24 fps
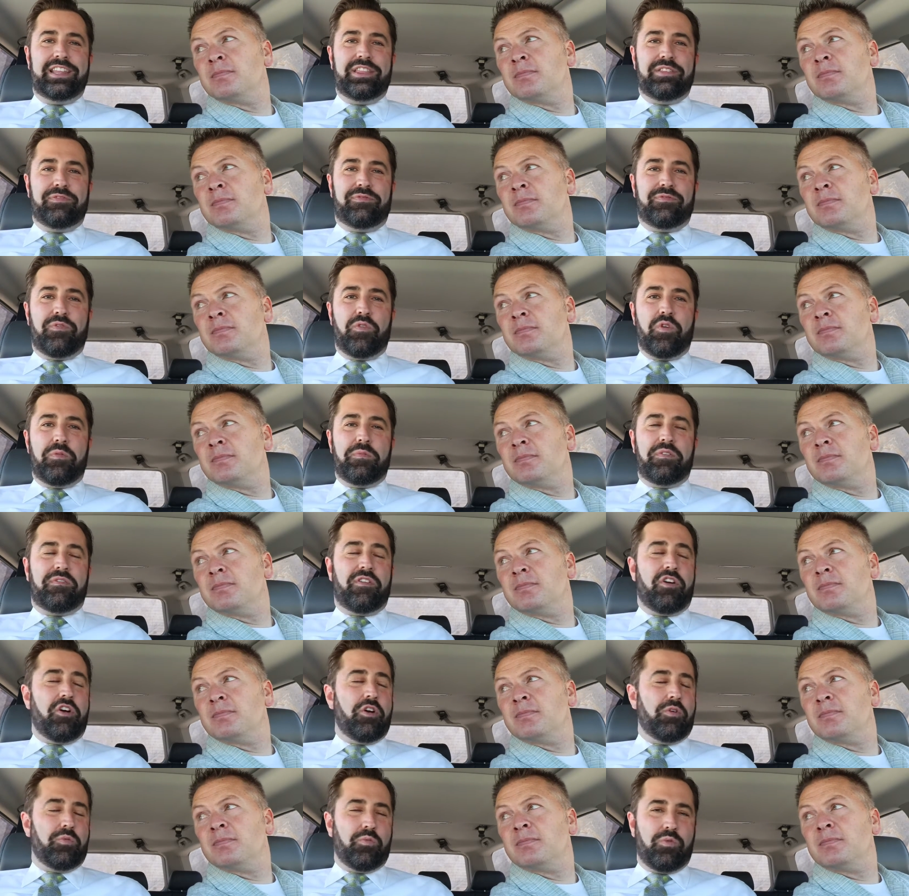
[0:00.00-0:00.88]
Speaker 1: in the form of
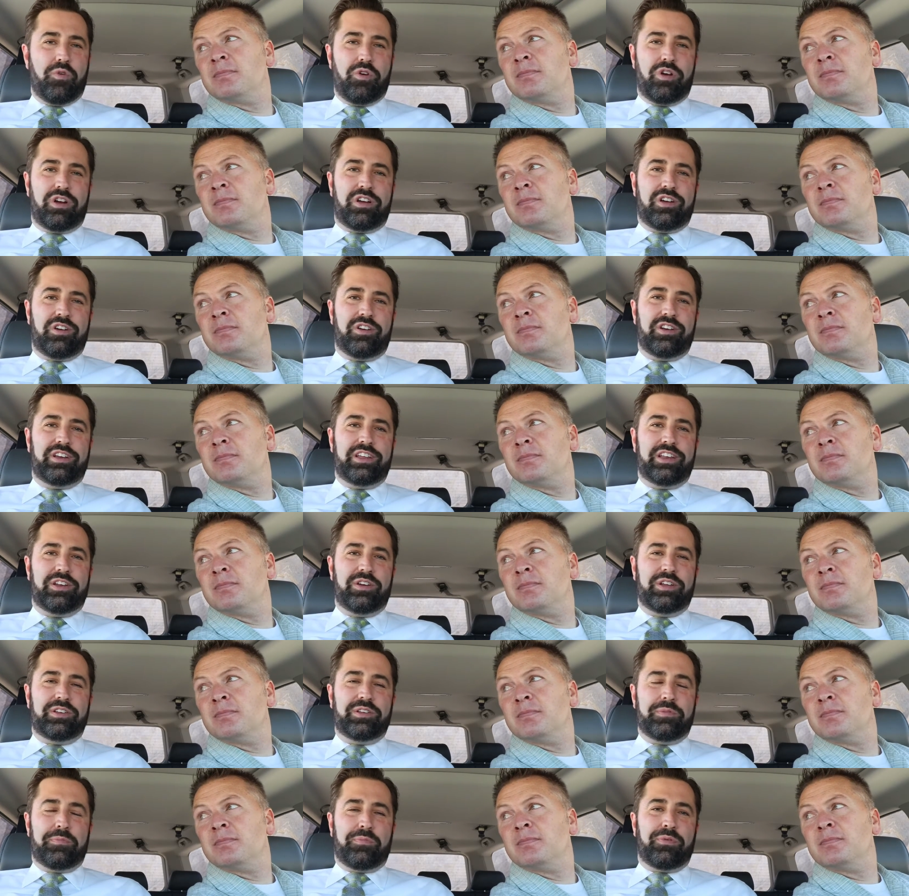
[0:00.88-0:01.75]
hard work, or, you
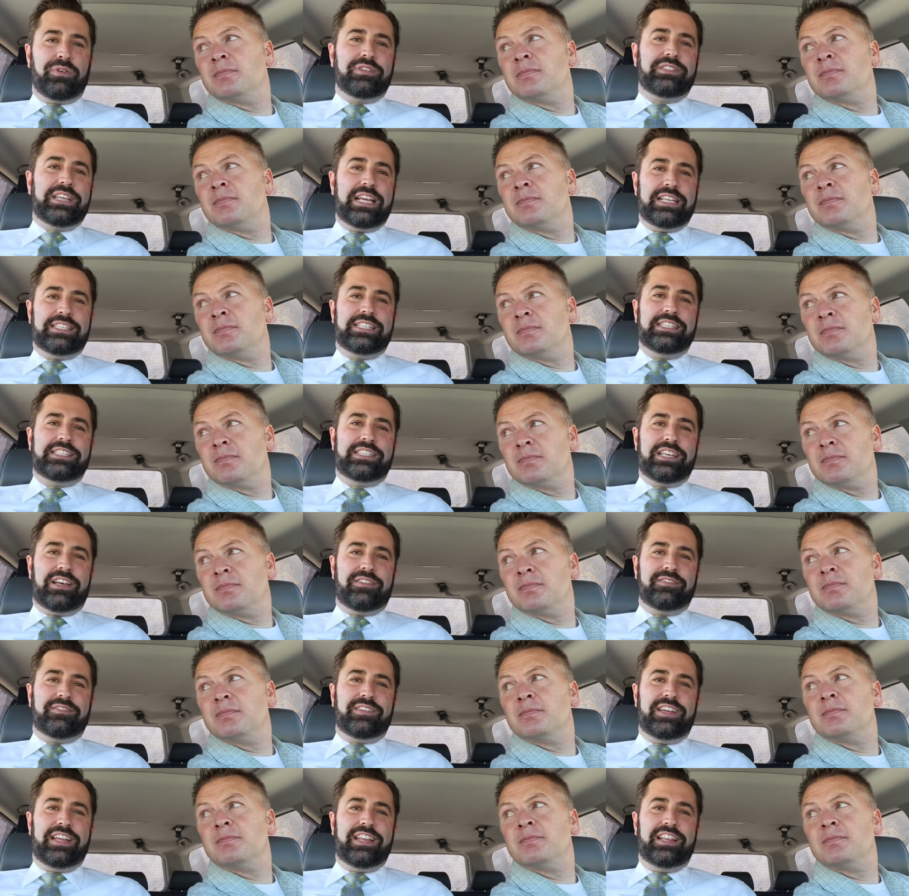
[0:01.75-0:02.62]
know, it presents
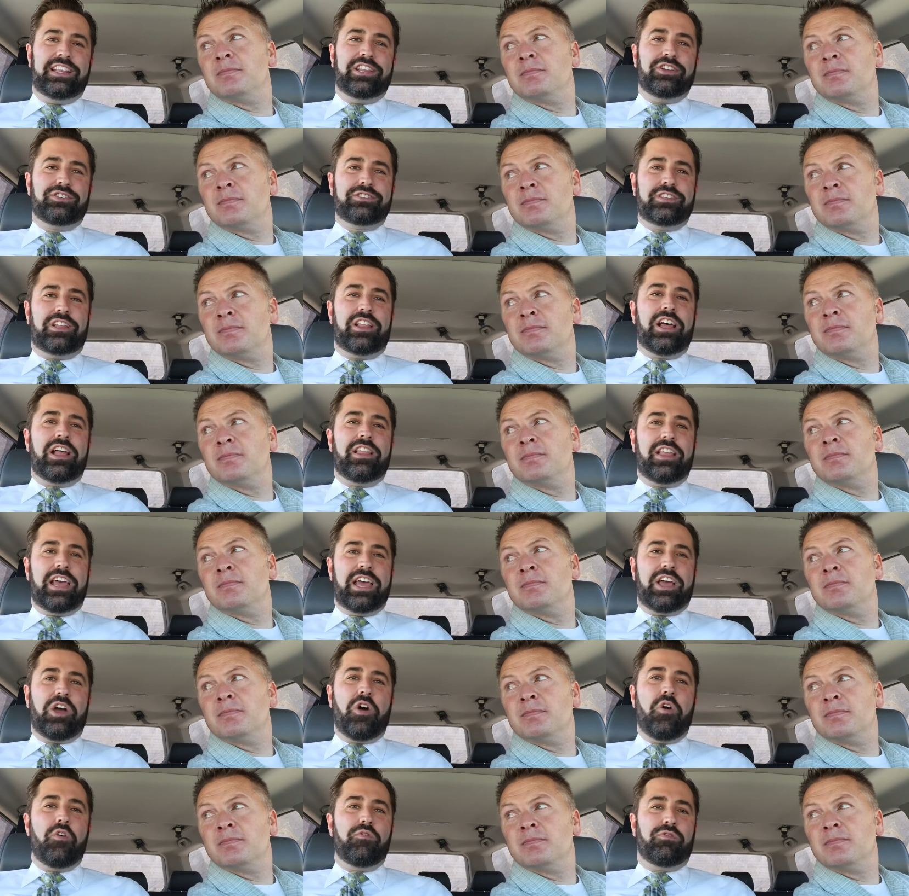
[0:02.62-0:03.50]
itself, it looks a lot
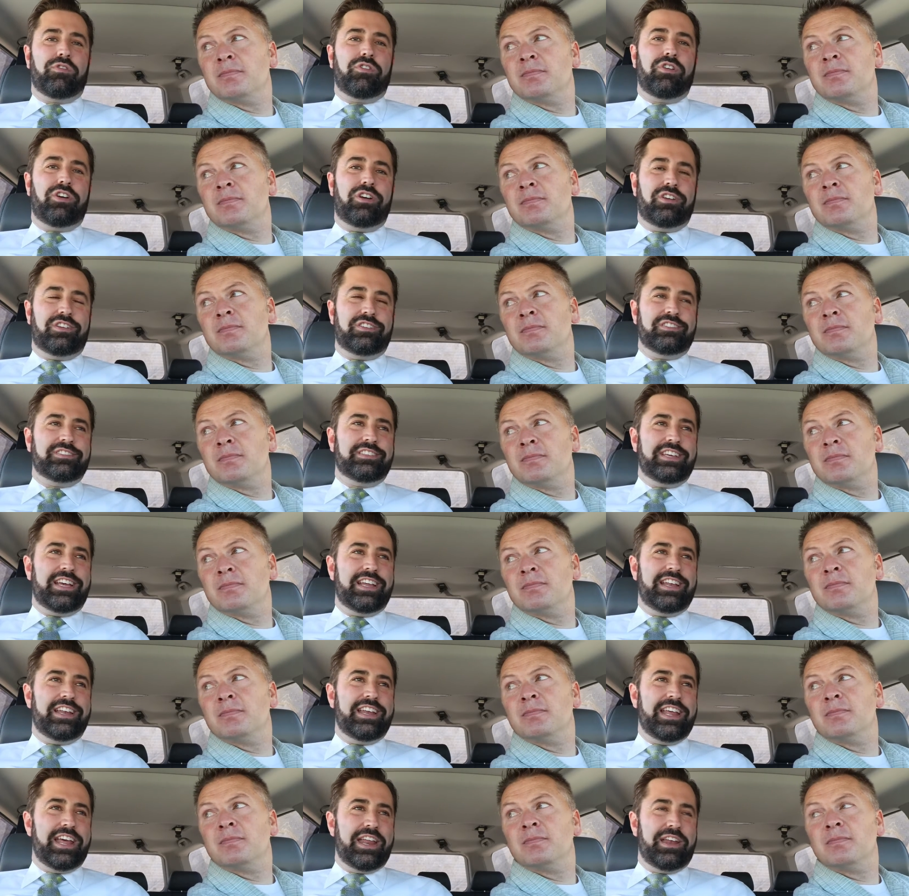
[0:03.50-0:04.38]
like overalls
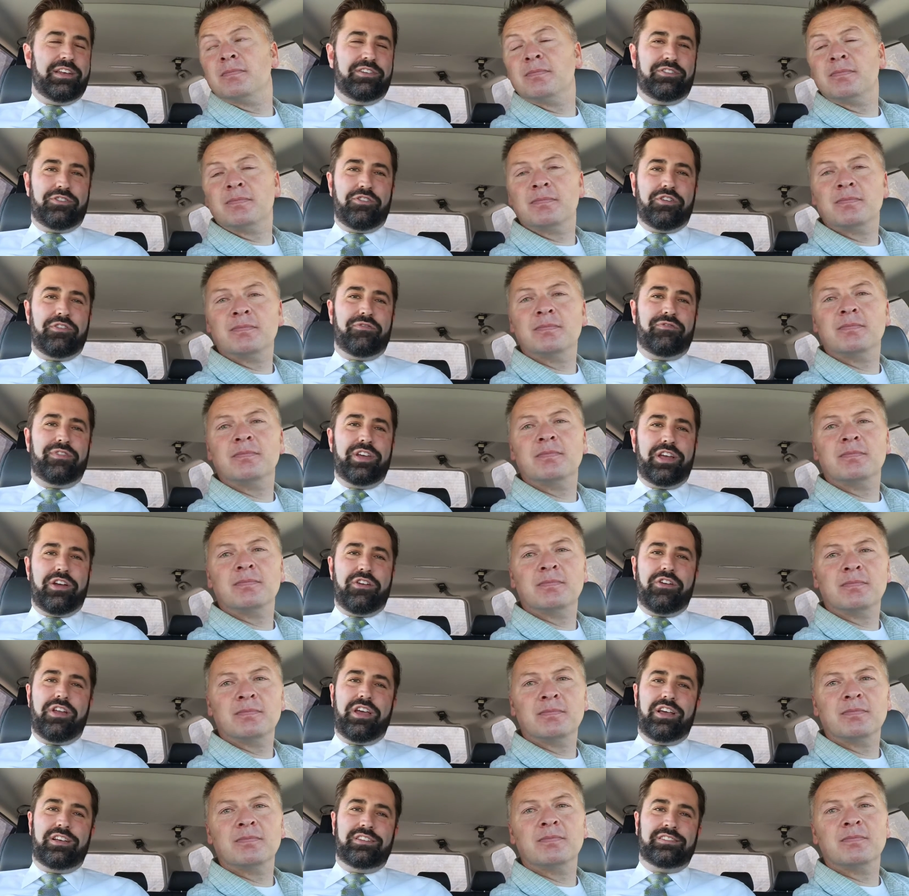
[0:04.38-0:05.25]
and, and dirty
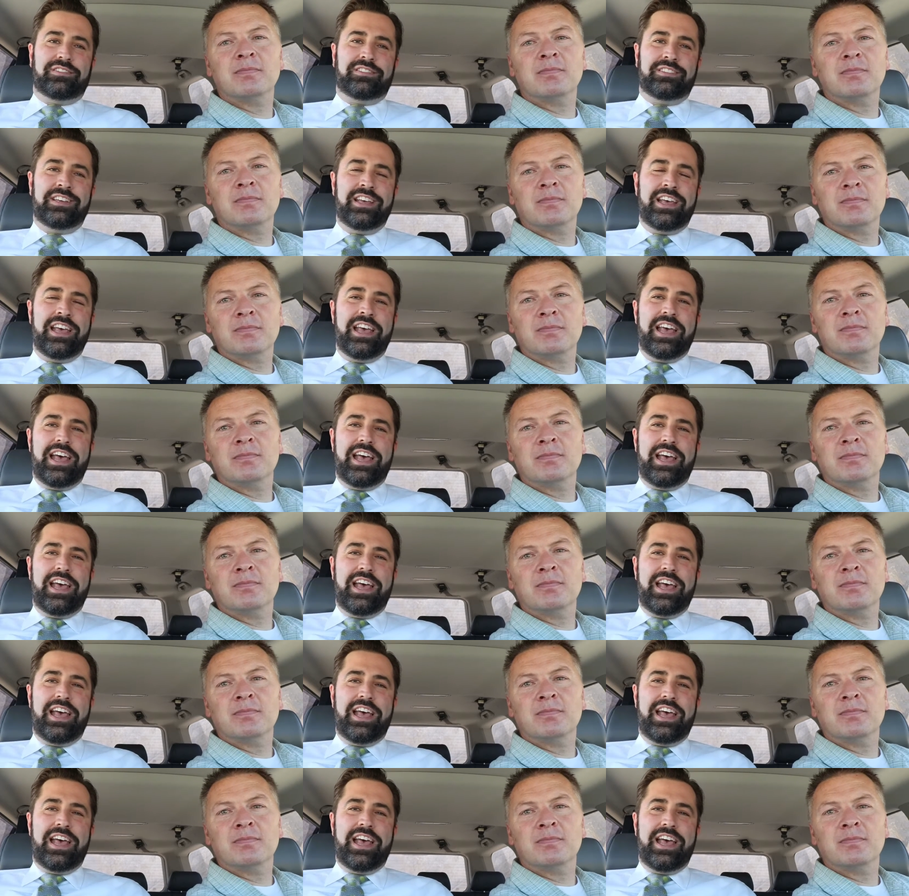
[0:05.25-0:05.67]
fingernails.